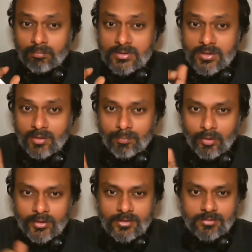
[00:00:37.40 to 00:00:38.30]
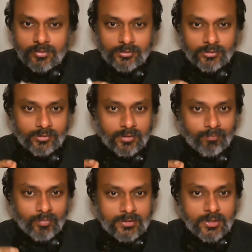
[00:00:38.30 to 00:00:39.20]
mistake points, which
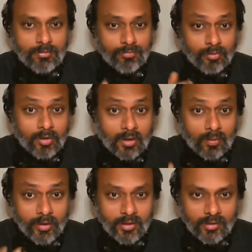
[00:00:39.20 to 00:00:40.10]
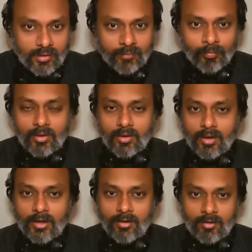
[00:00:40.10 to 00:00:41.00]
see if you are avoiding it,
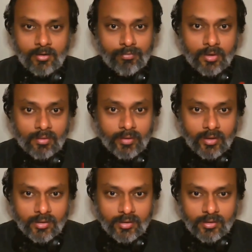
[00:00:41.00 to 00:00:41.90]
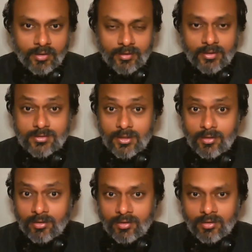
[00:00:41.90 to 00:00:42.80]
and if you're avoiding it, that's
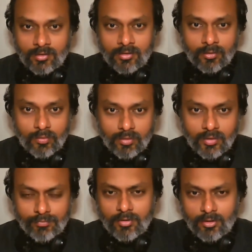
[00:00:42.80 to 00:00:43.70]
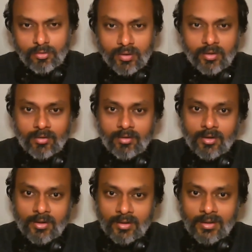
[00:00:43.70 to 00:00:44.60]
really good. If not, you can
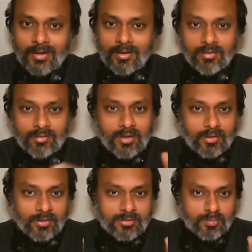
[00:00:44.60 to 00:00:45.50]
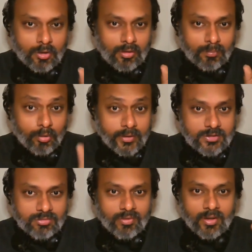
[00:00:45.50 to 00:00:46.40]
learn that small
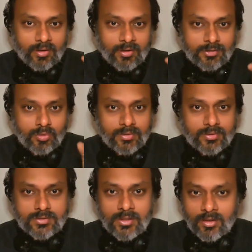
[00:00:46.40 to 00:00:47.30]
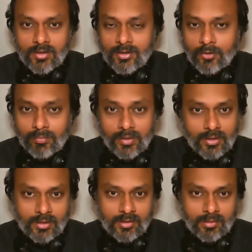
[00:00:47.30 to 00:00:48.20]
points where students generally tend to
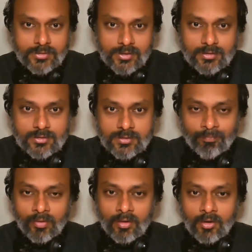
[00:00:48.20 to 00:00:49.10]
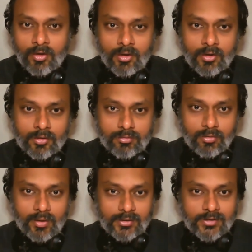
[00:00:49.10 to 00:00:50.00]
make mistakes.
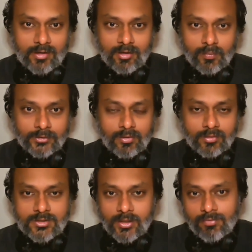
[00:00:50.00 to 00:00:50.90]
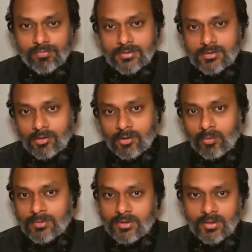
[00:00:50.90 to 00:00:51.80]
So I'll share the question on the screen. First,
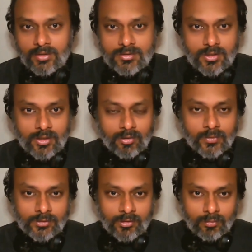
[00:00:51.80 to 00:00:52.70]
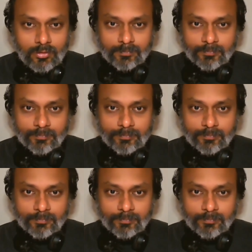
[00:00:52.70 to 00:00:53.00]
you must try this question out,